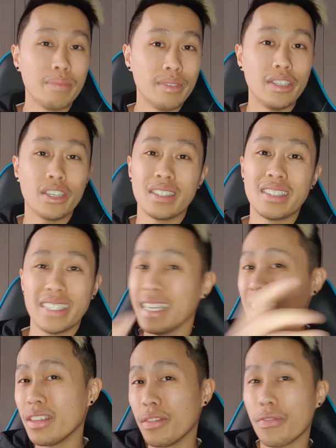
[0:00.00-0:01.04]
You can see
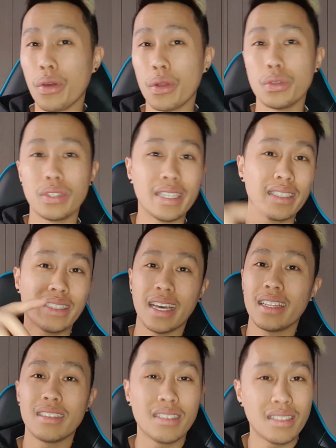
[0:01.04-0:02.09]
it in the photos. It
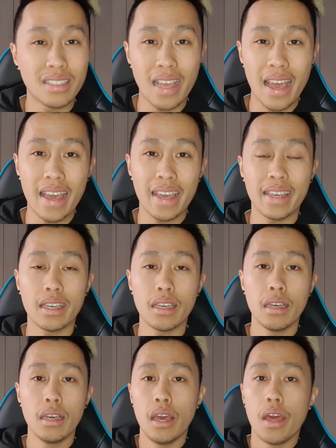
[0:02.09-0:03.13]
started to sag.
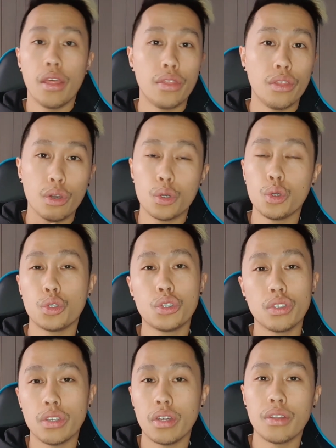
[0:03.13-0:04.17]
The
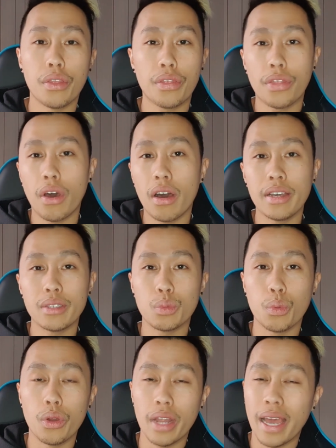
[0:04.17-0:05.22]
cushions on the thighs
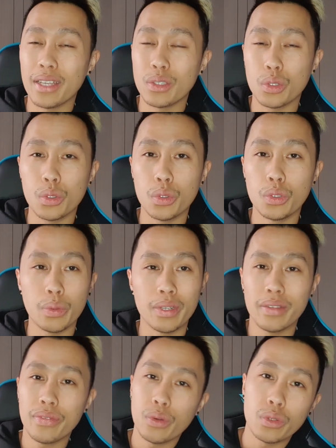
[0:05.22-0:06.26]
weren't as good, so it
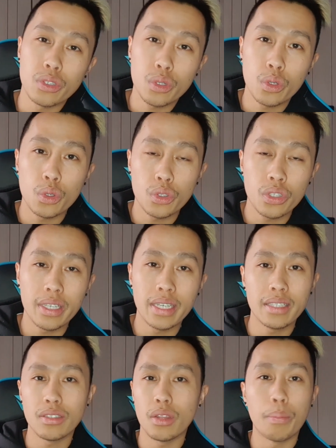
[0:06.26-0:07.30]
didn't feel as cushiony.
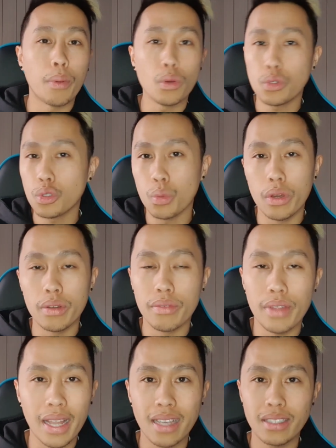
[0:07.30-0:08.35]
So the bolsters weren't
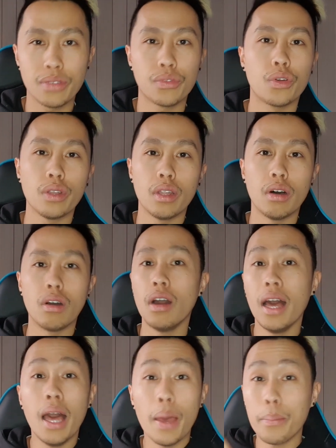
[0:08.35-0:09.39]
lasting very long.
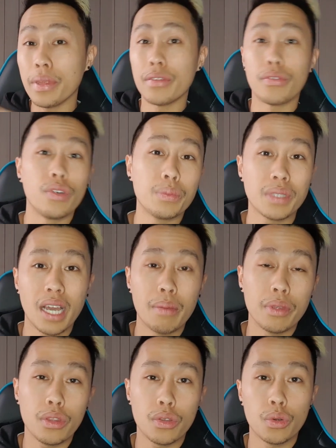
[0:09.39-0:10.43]
Bit of rips
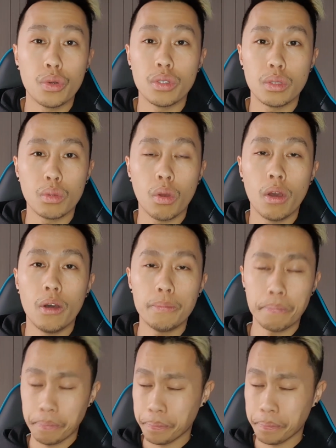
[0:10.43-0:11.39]
coming through as well.